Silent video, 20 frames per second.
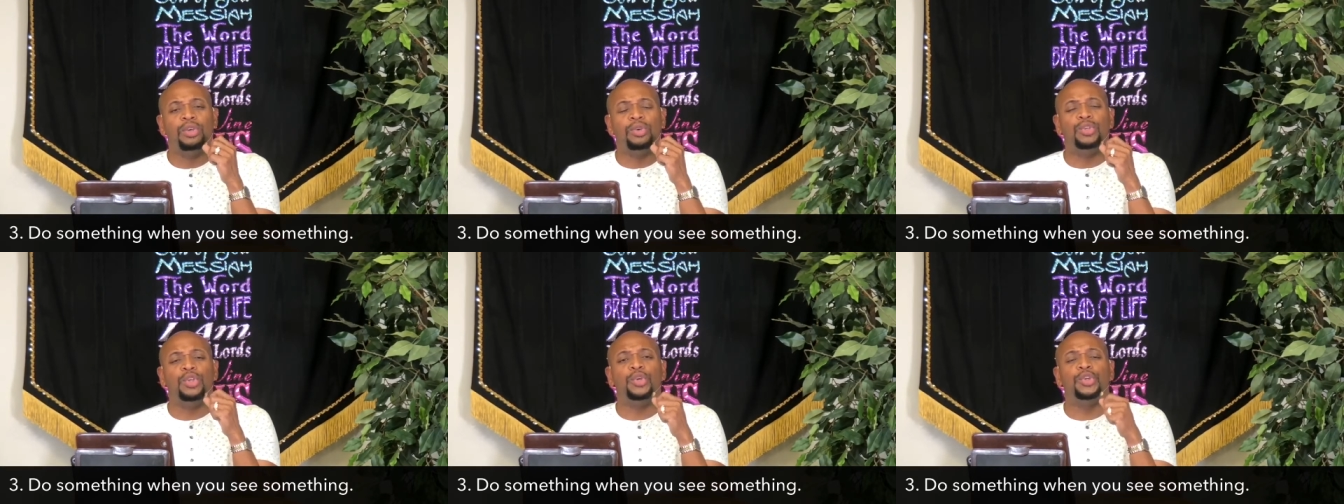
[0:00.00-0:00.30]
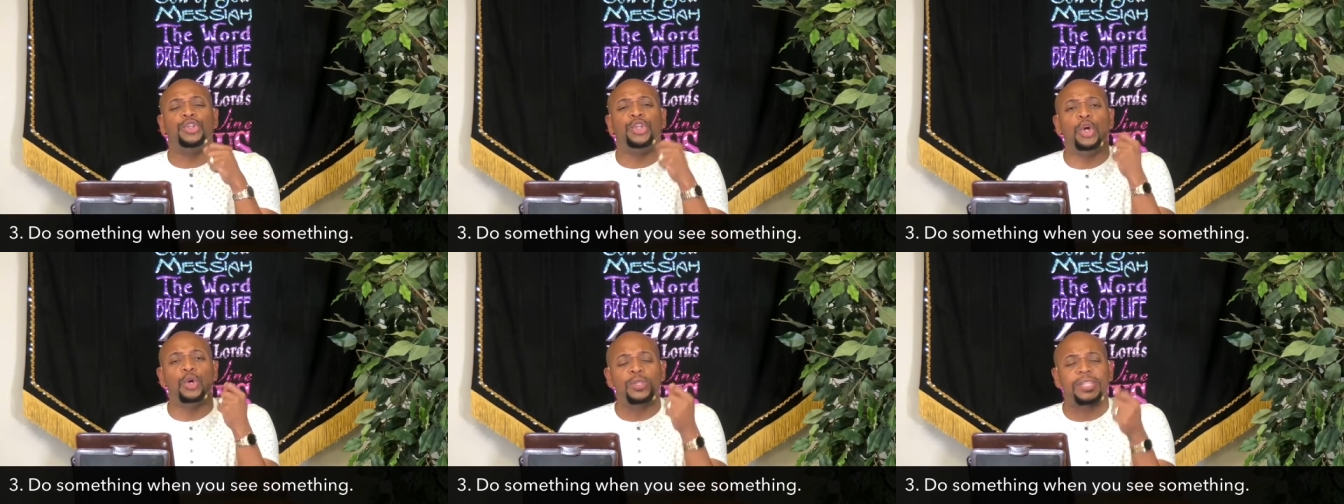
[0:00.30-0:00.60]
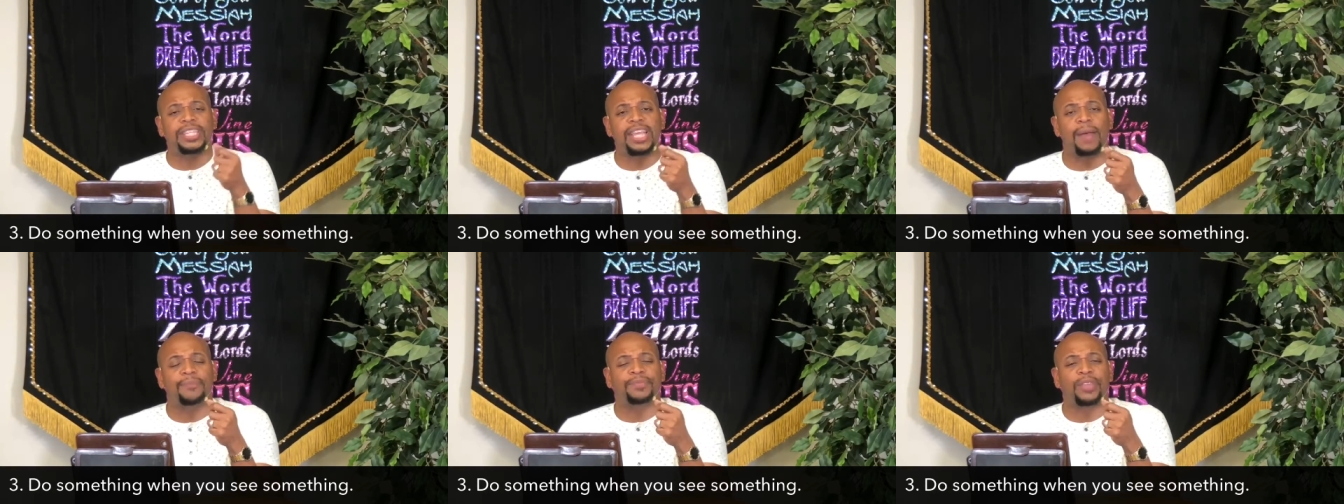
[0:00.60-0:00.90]
you do
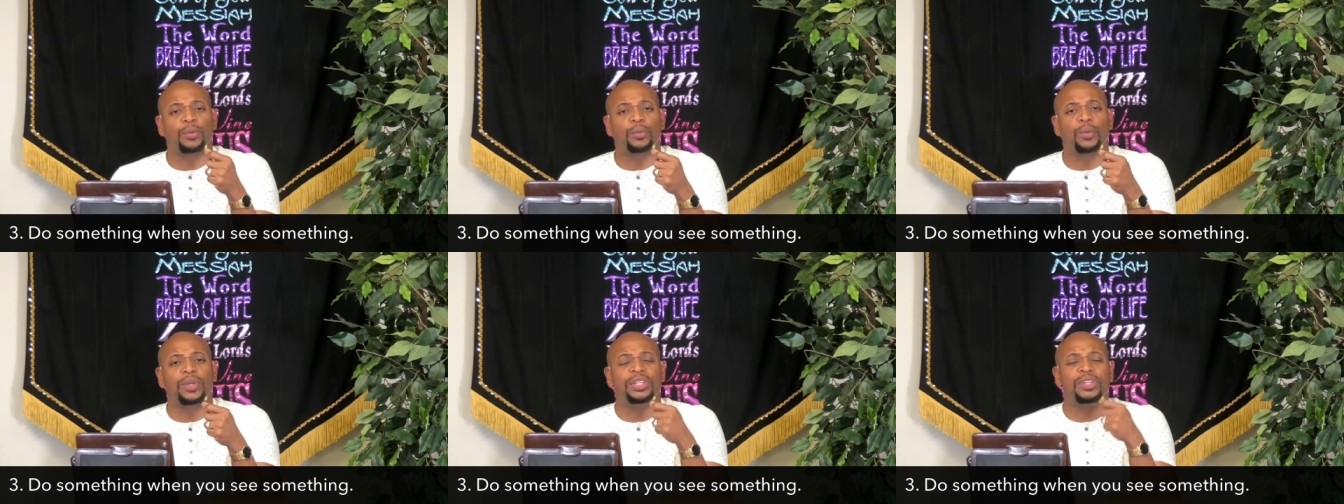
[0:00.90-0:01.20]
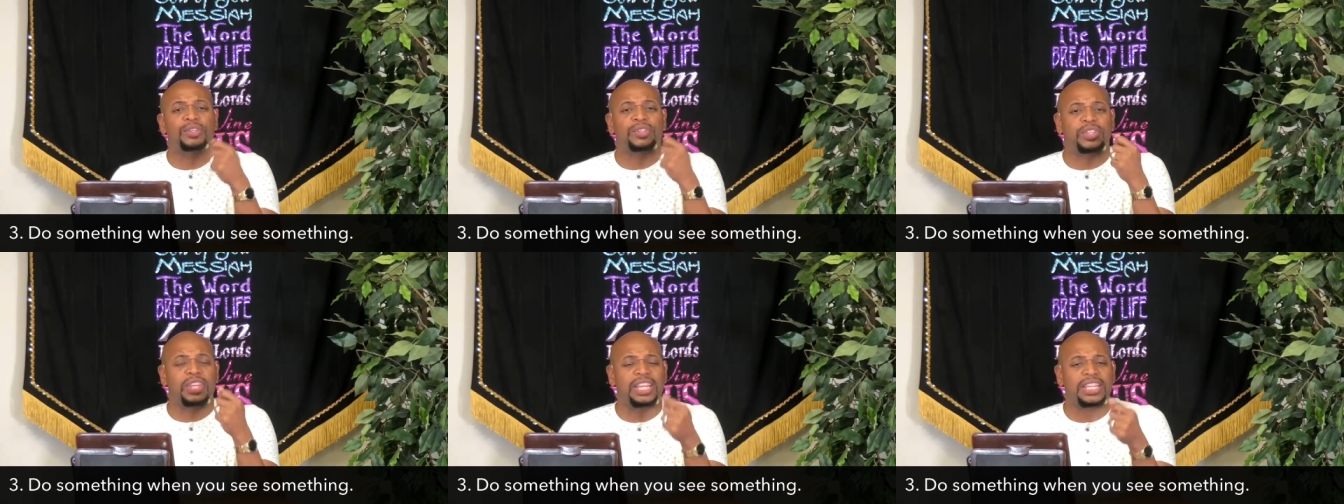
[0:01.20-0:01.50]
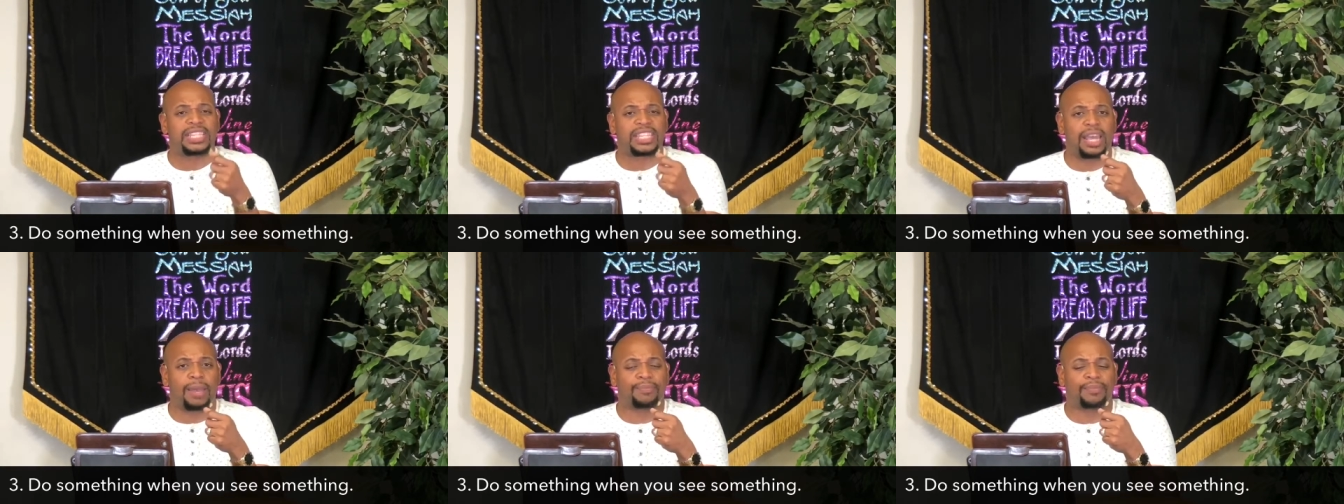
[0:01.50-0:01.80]
something when you see
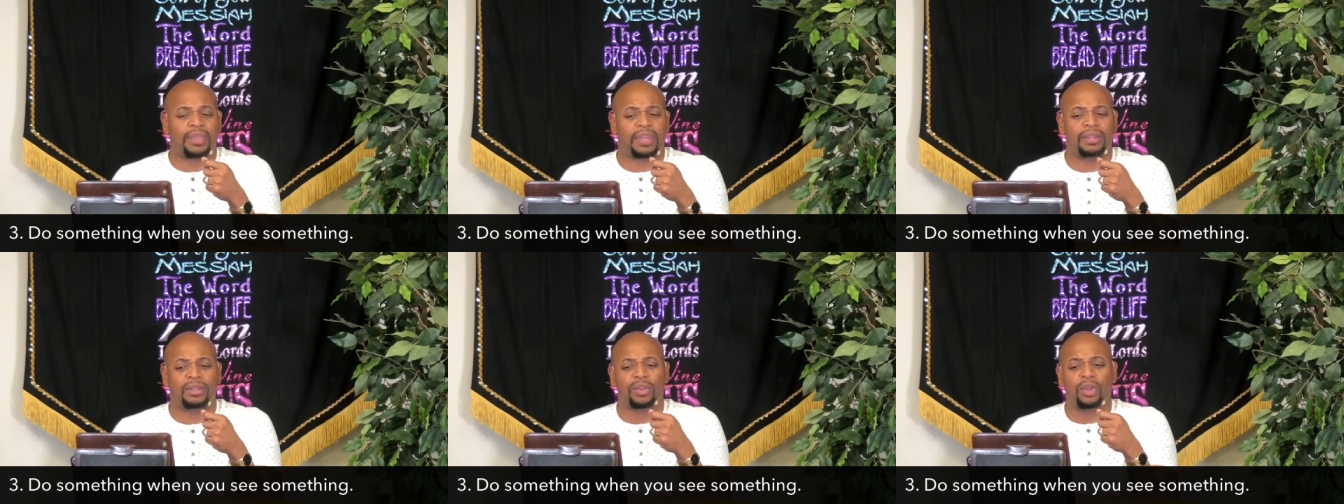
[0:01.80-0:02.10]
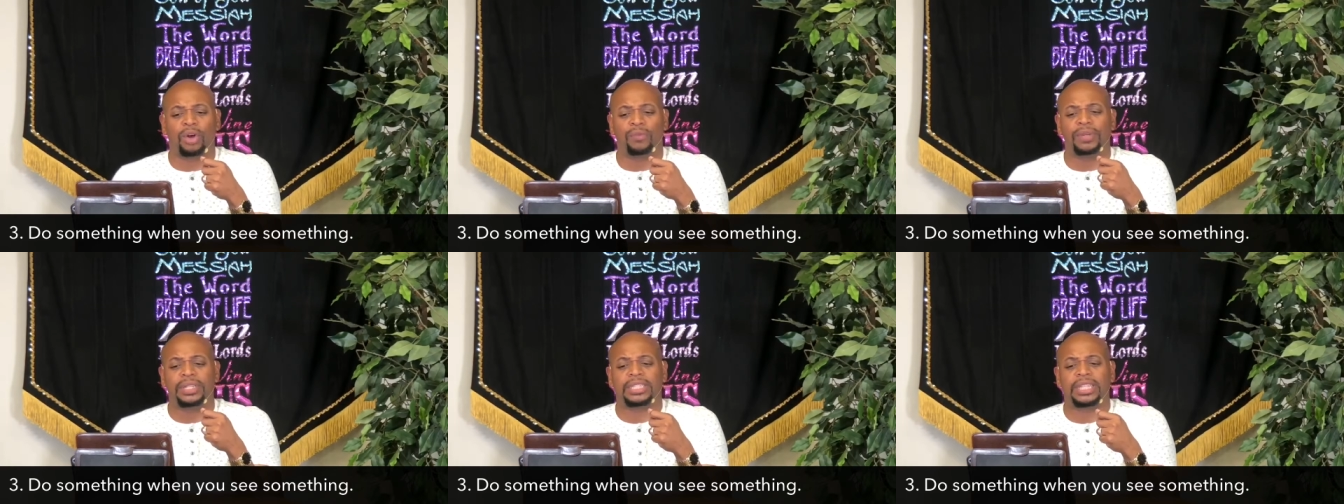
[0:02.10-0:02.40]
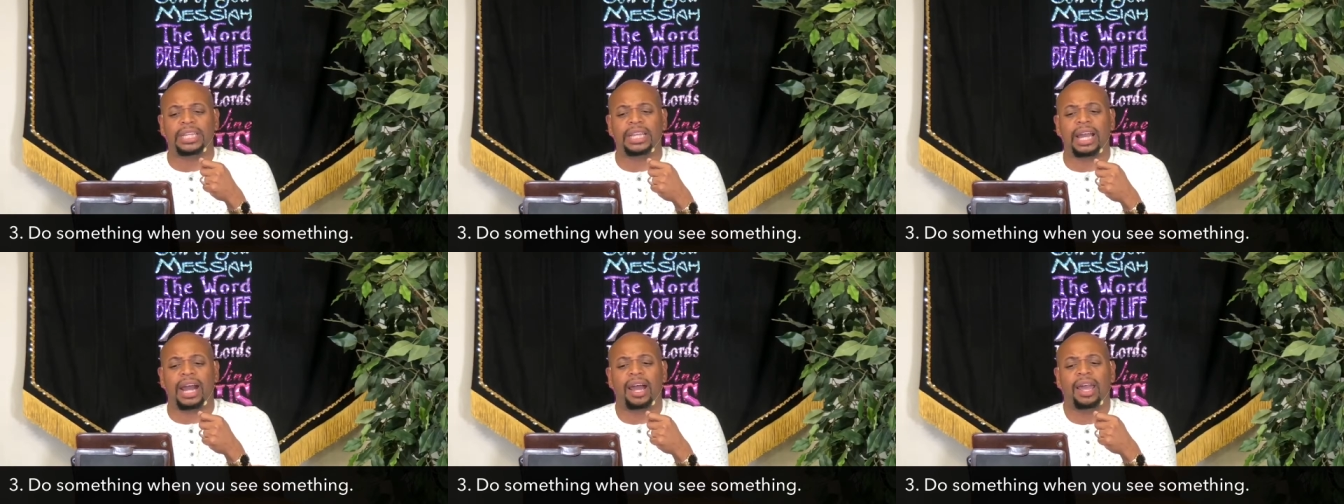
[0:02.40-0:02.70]
something. Glory
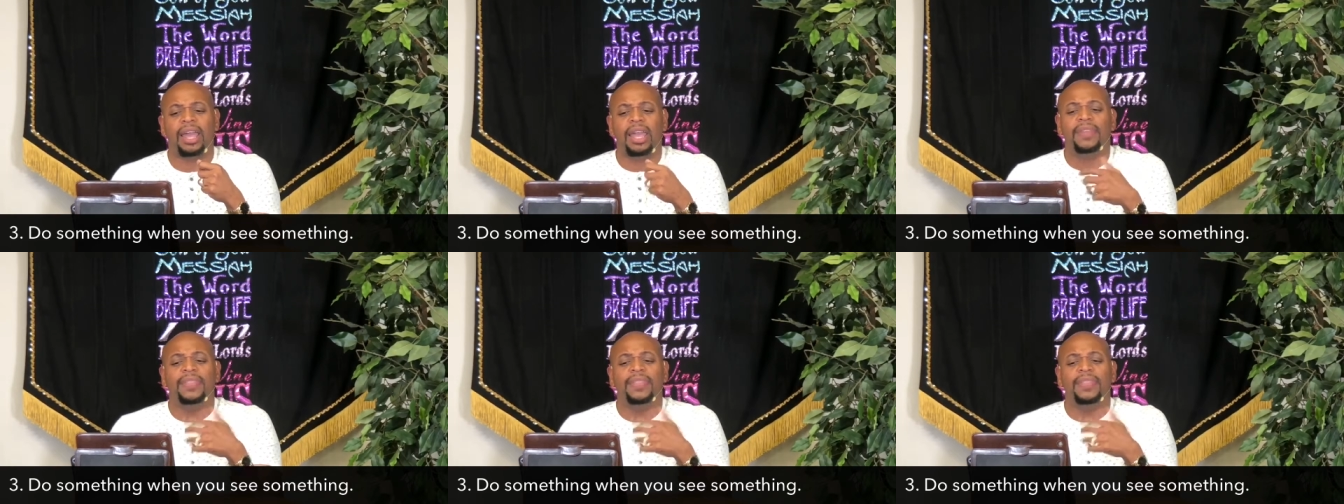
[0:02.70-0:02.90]
to God.